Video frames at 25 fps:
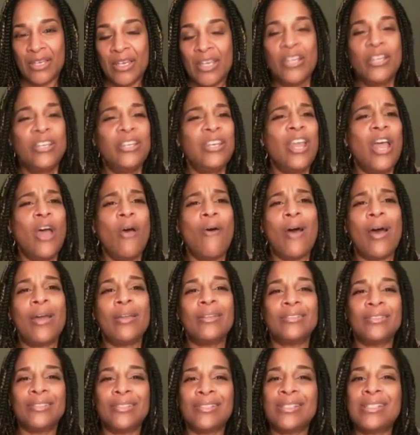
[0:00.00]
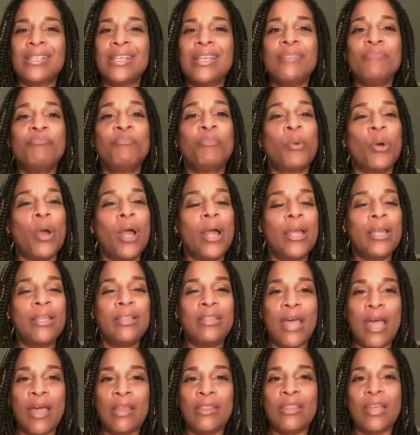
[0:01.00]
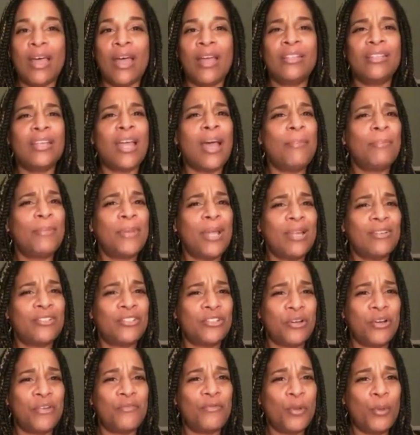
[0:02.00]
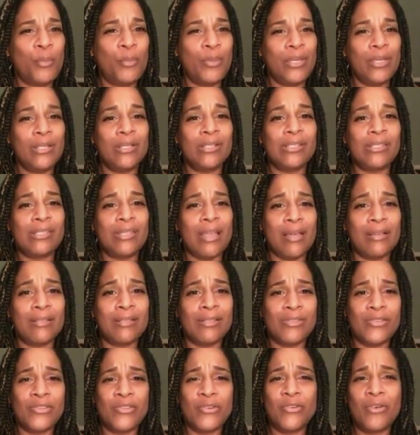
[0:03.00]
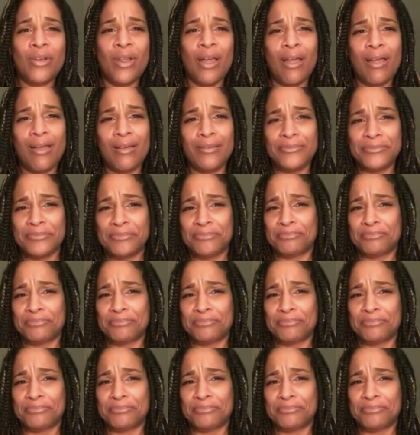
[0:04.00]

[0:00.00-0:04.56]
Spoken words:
No, I see, Brian. I'm not sure if you're being sexist or not.